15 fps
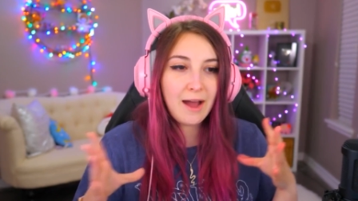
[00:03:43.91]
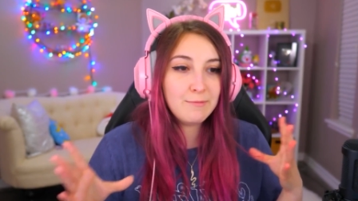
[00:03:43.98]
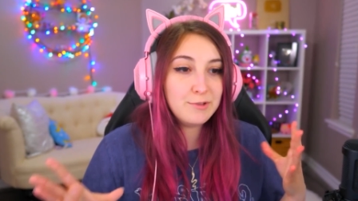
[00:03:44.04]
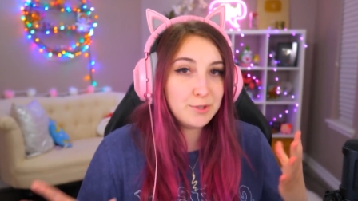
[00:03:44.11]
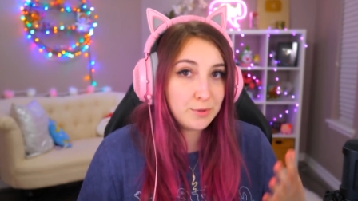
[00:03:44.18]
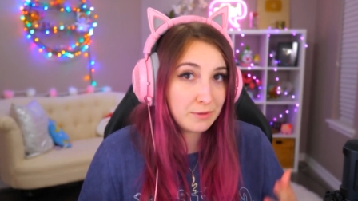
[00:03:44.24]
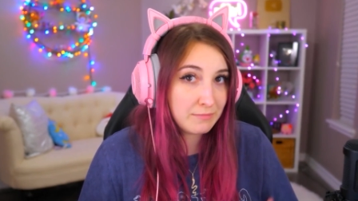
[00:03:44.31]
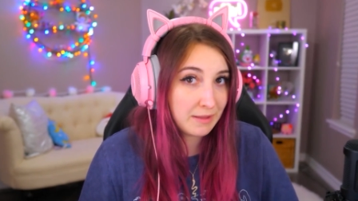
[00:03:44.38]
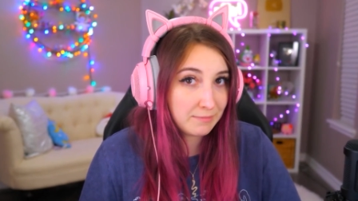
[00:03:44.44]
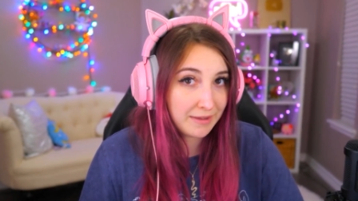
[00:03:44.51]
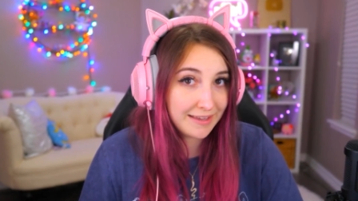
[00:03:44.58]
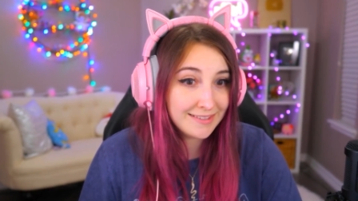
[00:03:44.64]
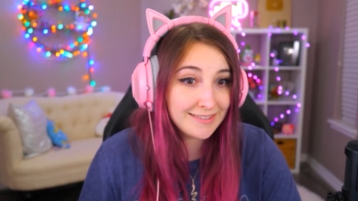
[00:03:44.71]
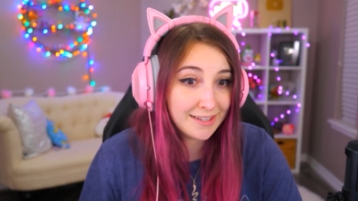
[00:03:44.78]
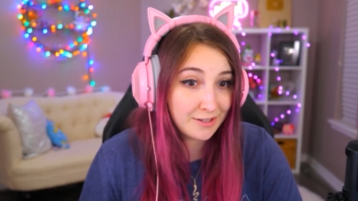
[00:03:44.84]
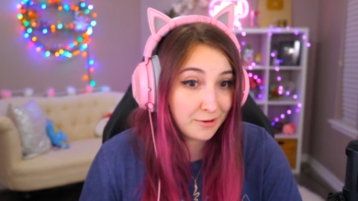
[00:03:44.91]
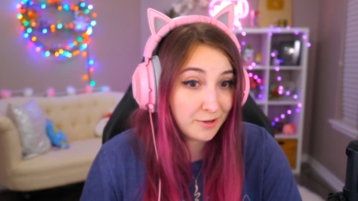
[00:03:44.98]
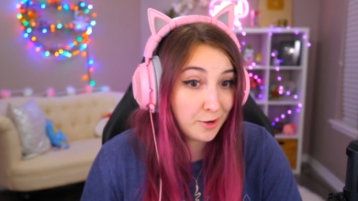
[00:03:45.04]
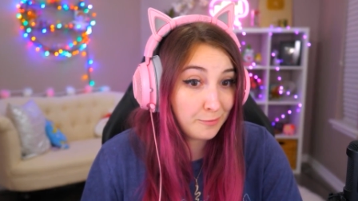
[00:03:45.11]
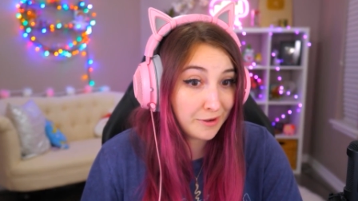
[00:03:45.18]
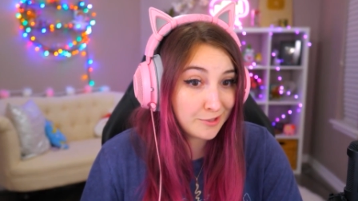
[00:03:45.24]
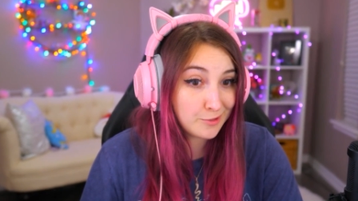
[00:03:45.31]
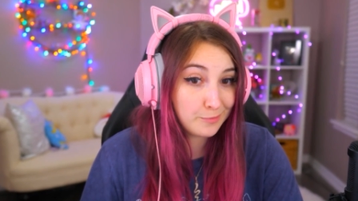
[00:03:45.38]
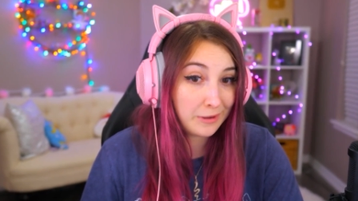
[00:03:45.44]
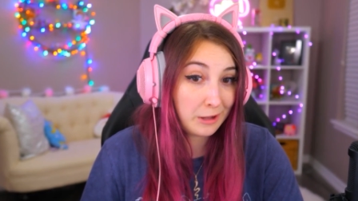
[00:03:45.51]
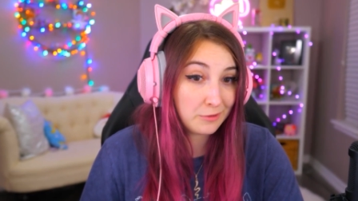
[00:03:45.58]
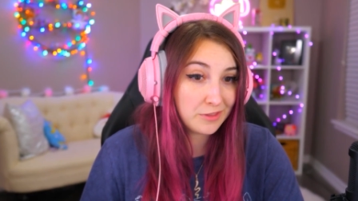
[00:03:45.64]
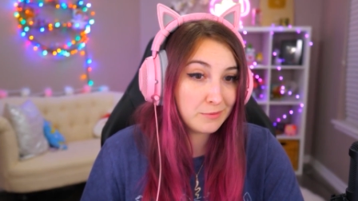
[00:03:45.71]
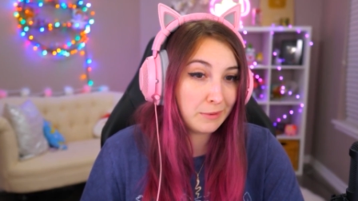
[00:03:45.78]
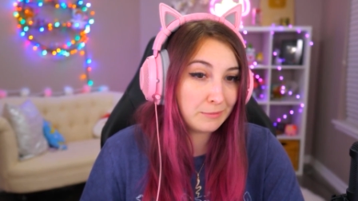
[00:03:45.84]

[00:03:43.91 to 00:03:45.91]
I'm doing my best. I don't know much about them.